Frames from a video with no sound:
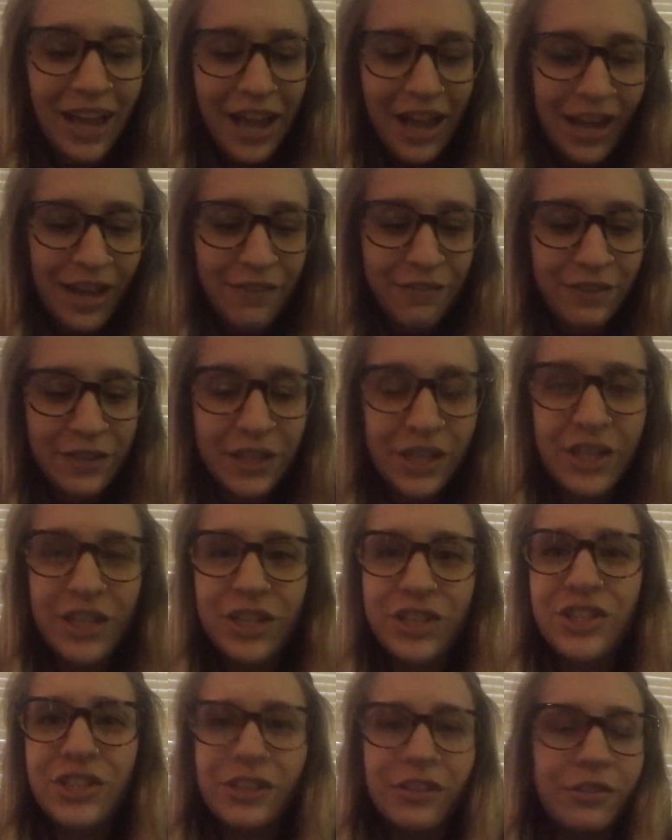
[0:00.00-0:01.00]
I
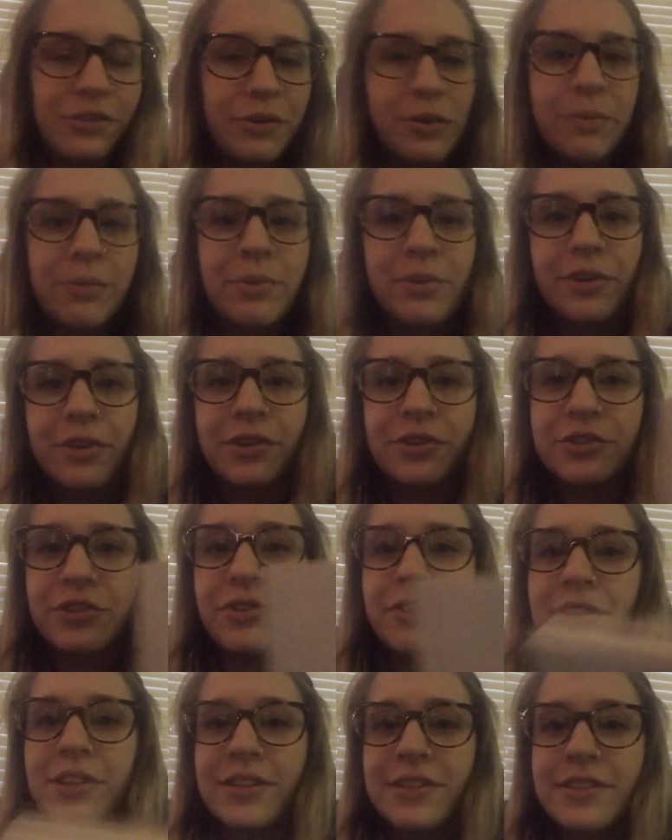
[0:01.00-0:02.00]
finished, I don't know, I'm gonna show
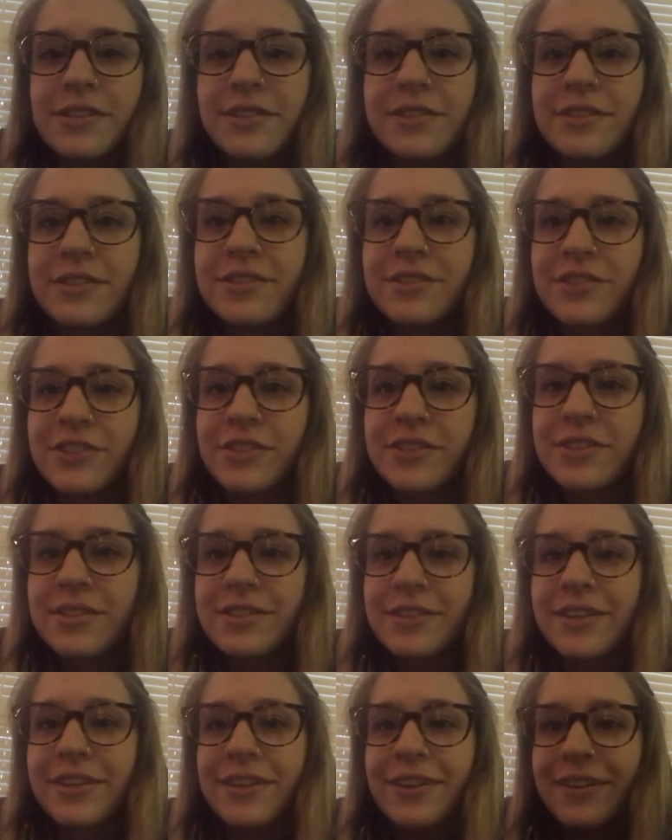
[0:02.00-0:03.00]
you this because it's
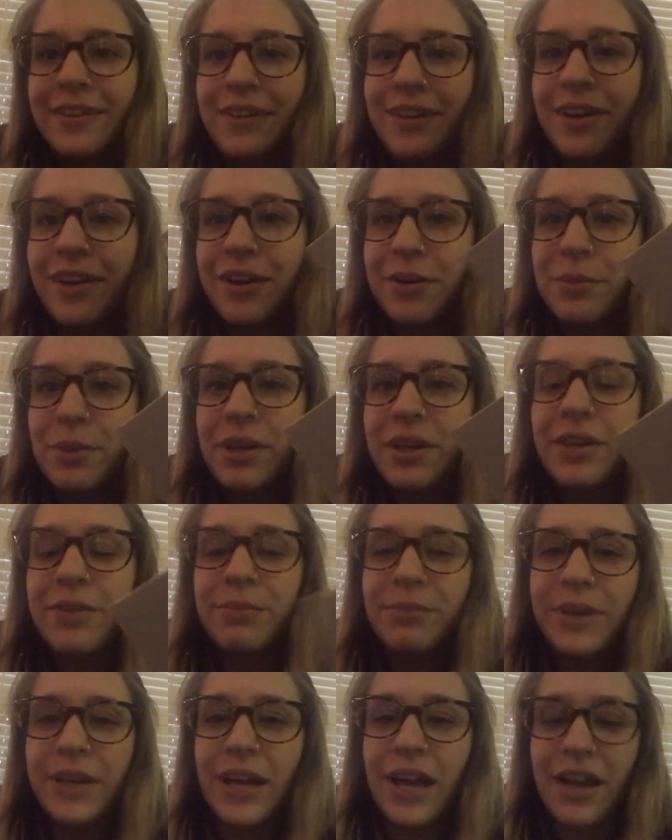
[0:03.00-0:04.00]
just a book,
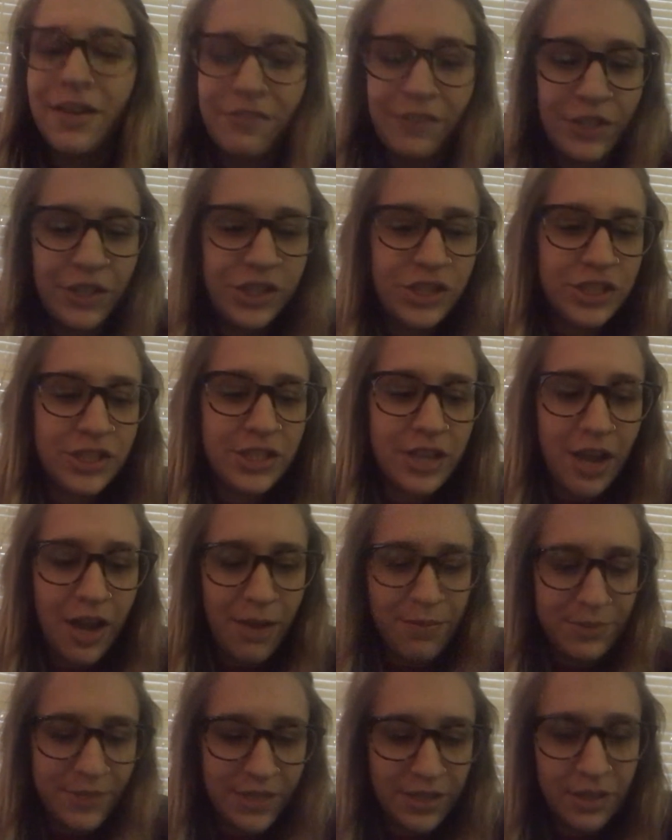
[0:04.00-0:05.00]
but I finished The
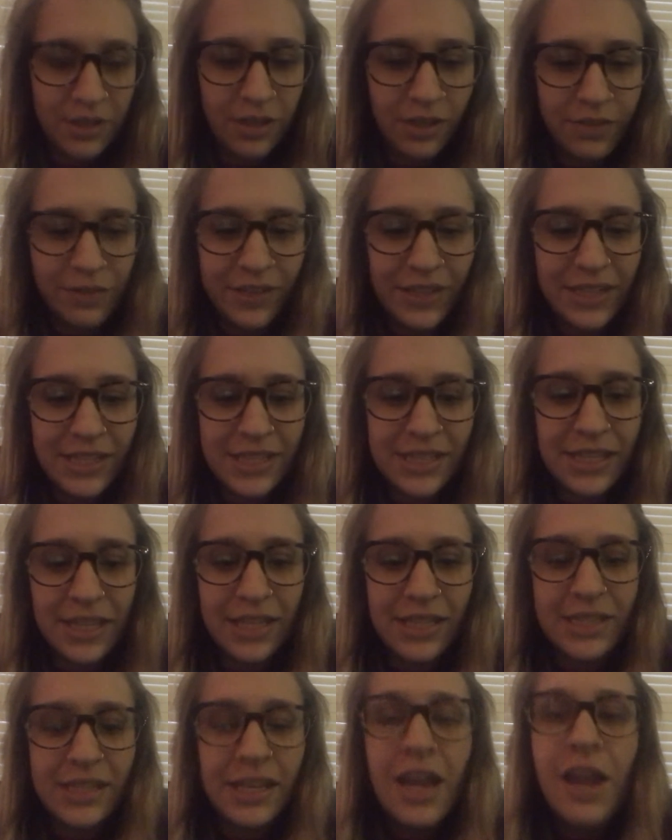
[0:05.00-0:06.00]
Opposite of
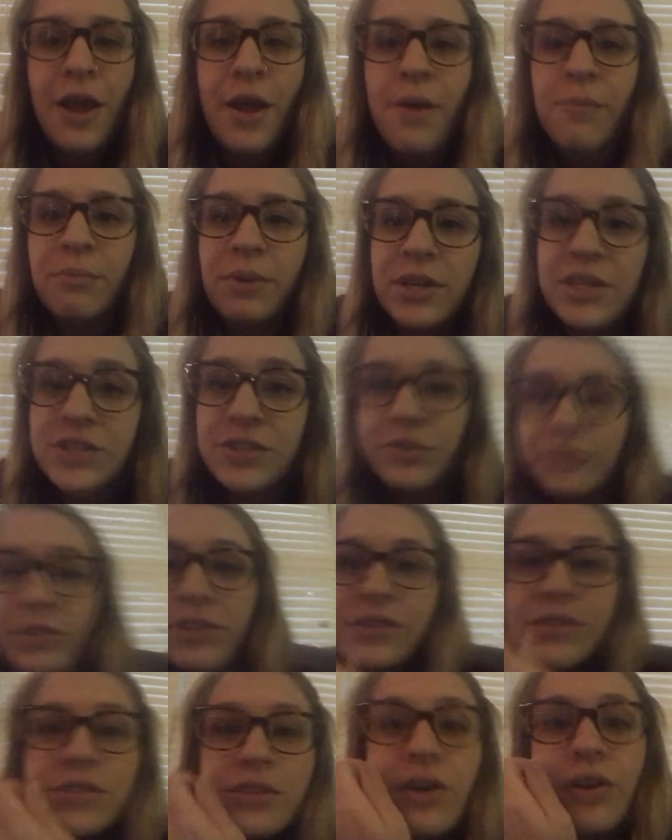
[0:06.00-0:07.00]
Innocent by
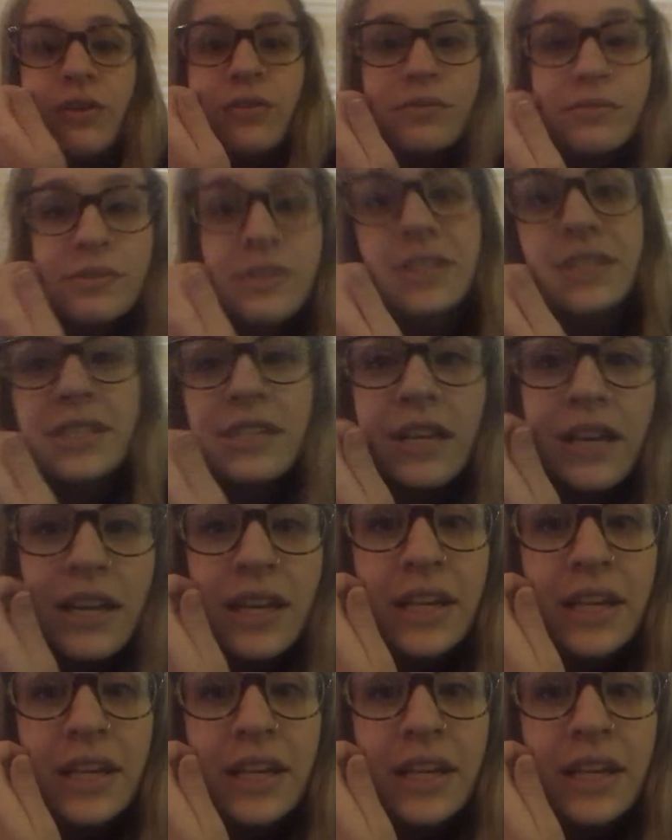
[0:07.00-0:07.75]
Sonya Sones.